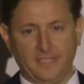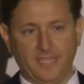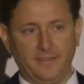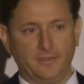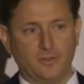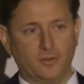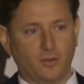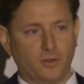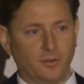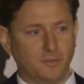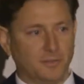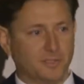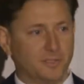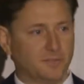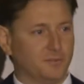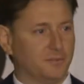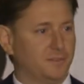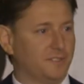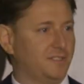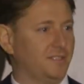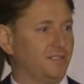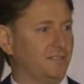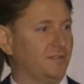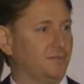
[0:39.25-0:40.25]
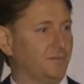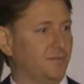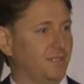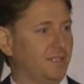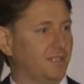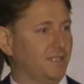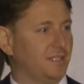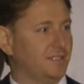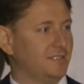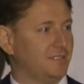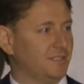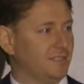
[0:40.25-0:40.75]
David Orban, who's
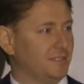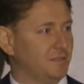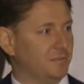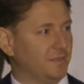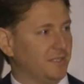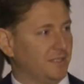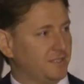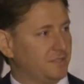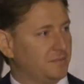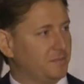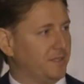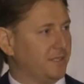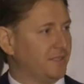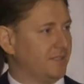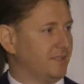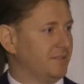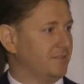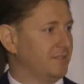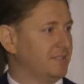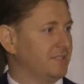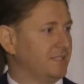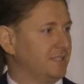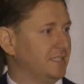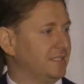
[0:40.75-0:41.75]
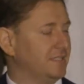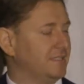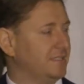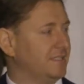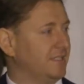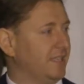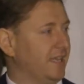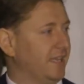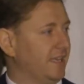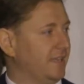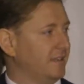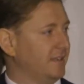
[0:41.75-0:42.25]
with us and has been a speaker ever since,
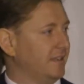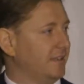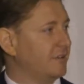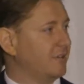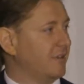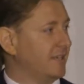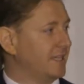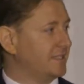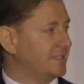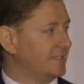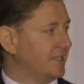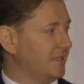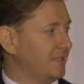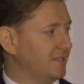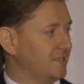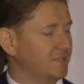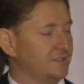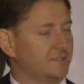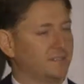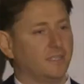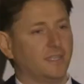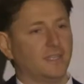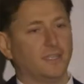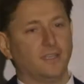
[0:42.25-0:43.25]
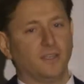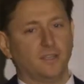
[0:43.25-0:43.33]
and Craig Sellers,